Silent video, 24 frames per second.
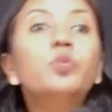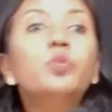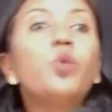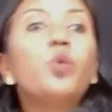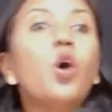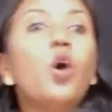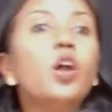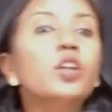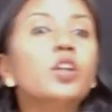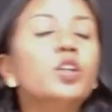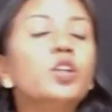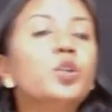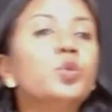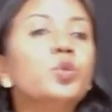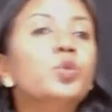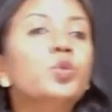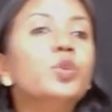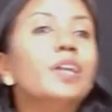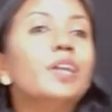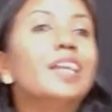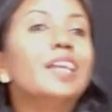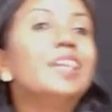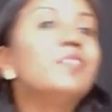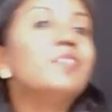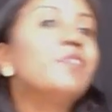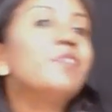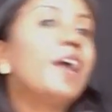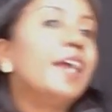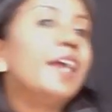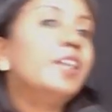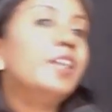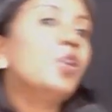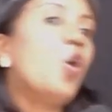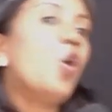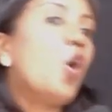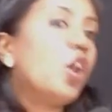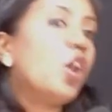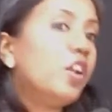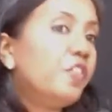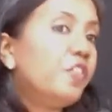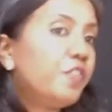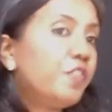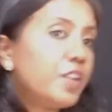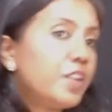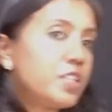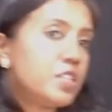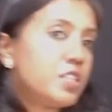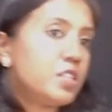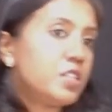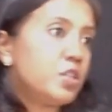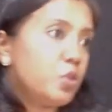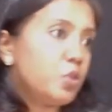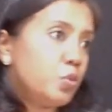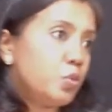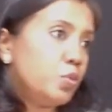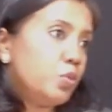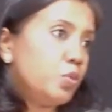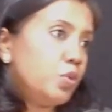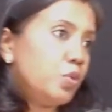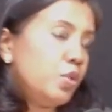want to invite all of us to